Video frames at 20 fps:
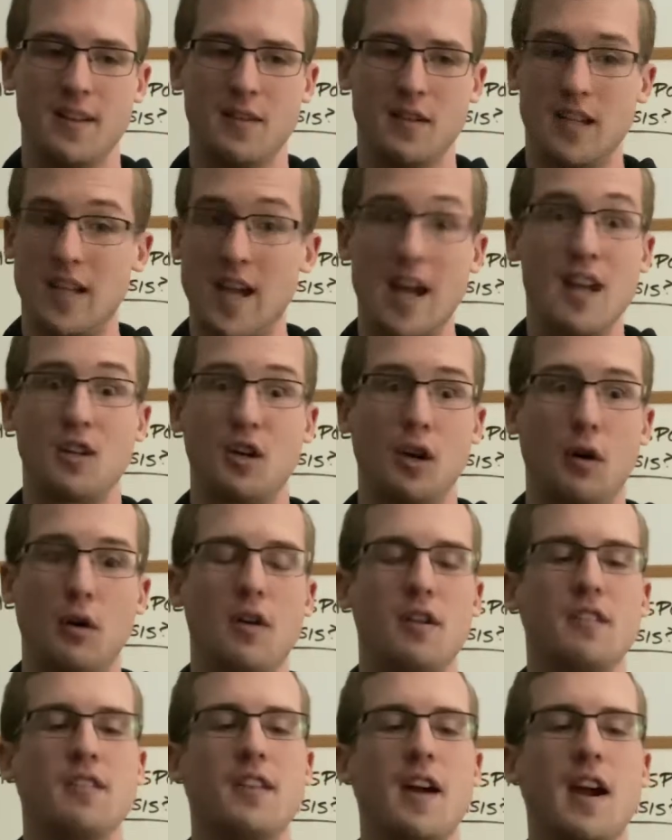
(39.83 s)
get
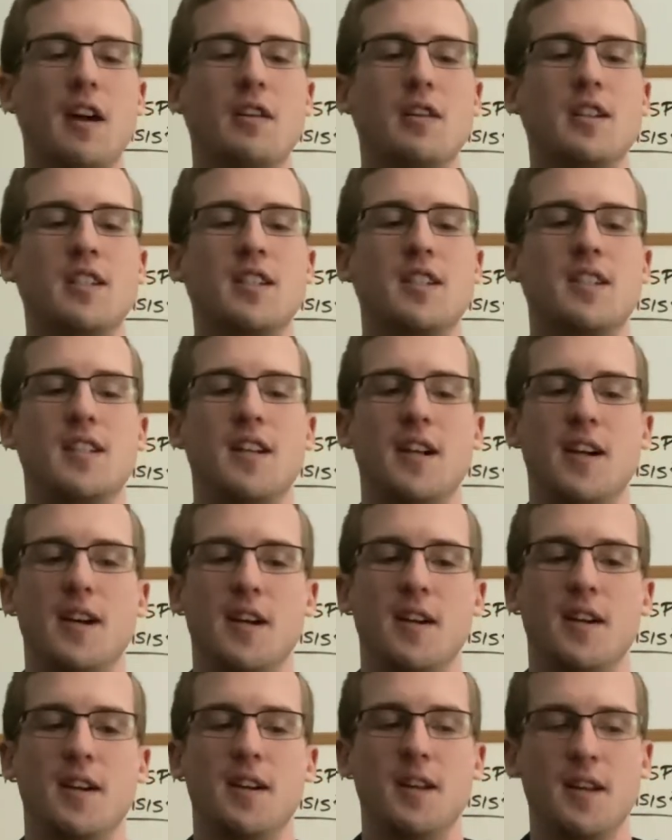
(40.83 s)

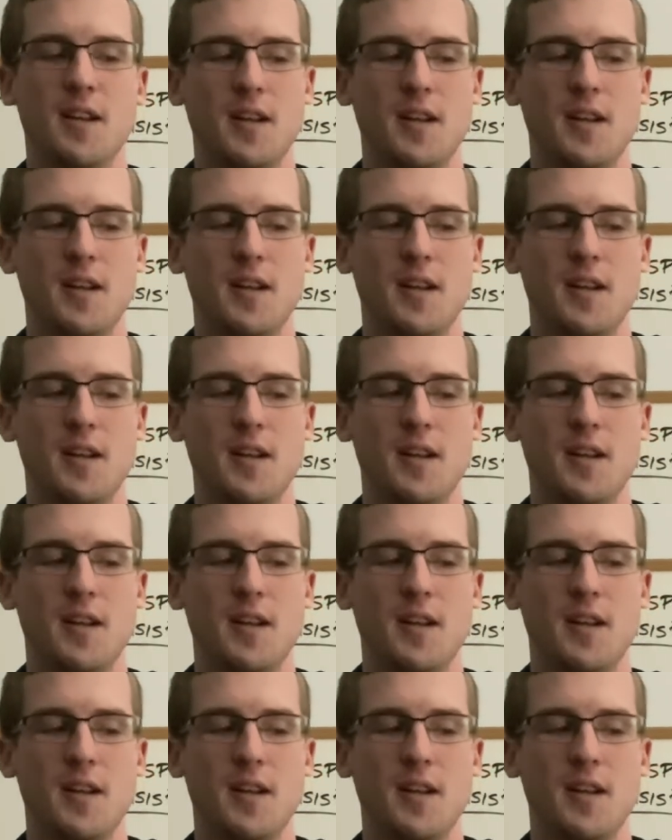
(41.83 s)
coronavirus,